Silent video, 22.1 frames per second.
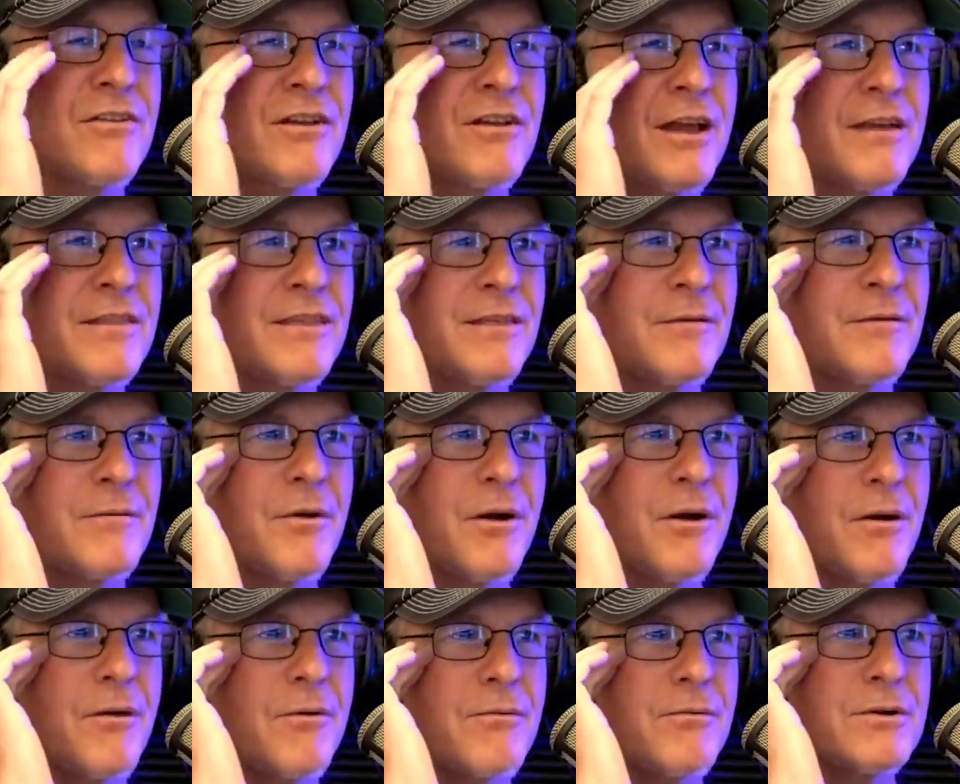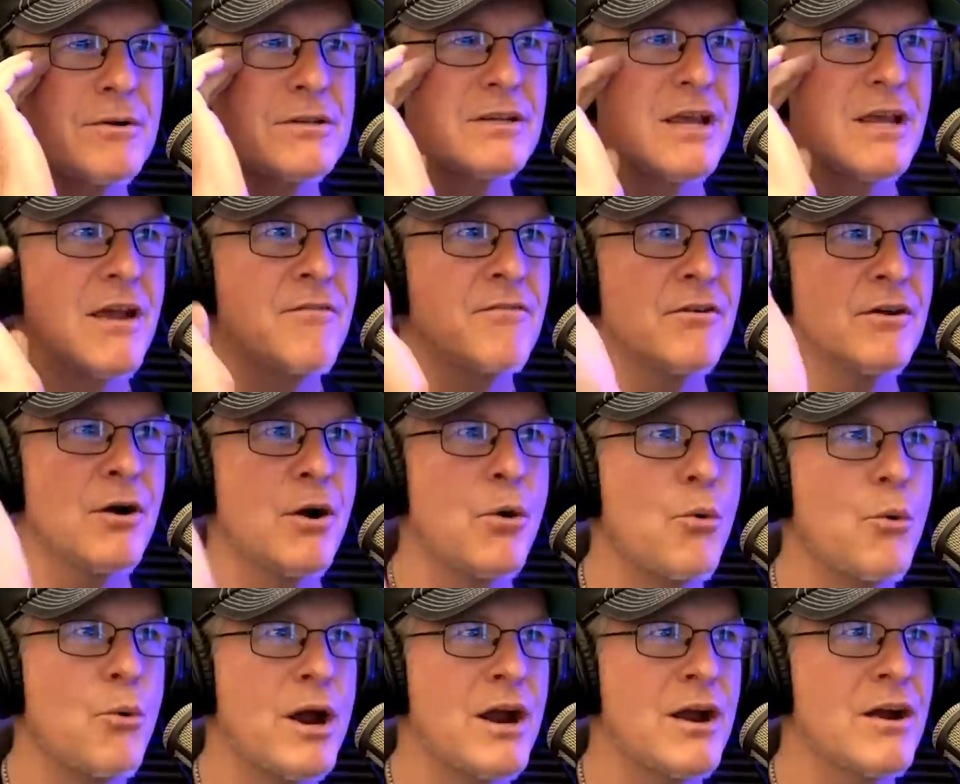like think uh, was ever
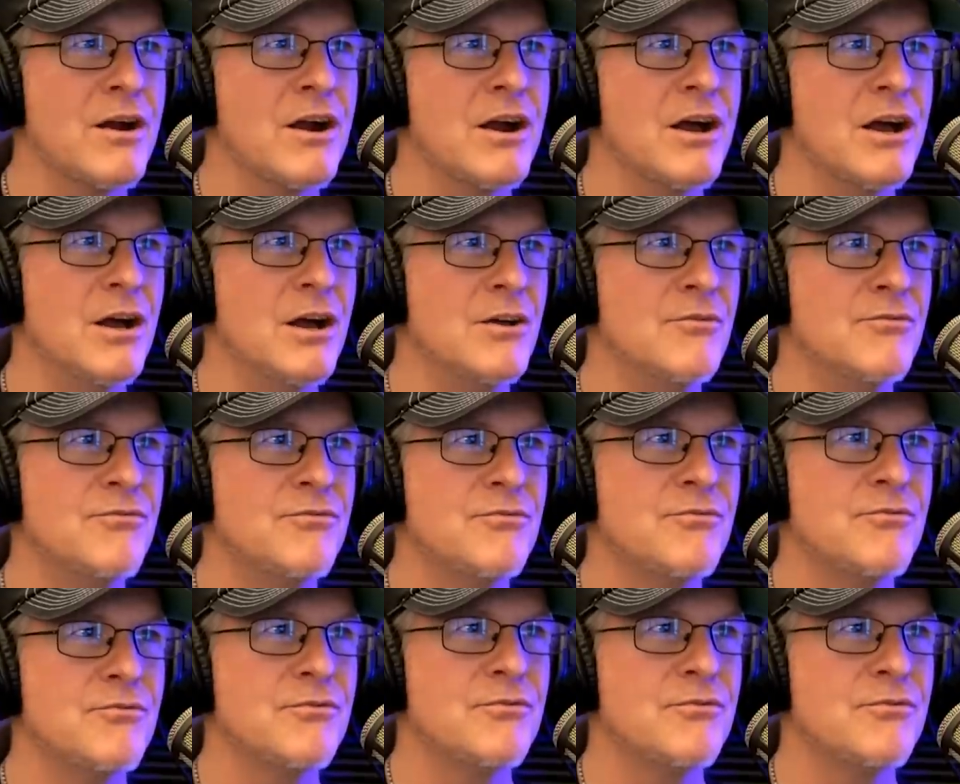aware of